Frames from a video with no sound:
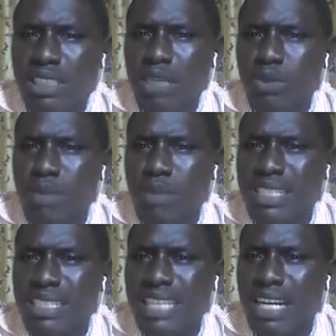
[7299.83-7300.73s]
with many
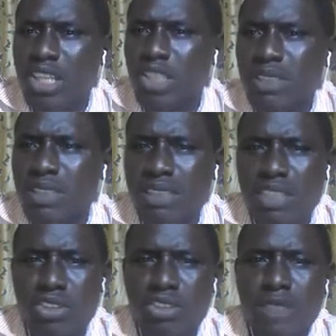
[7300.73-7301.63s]
digital economy
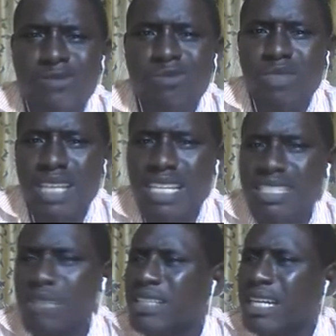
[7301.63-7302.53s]
transactions escaping
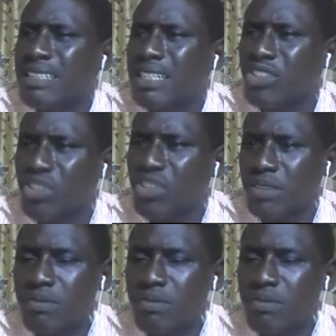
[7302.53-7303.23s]
tax in Nigeria?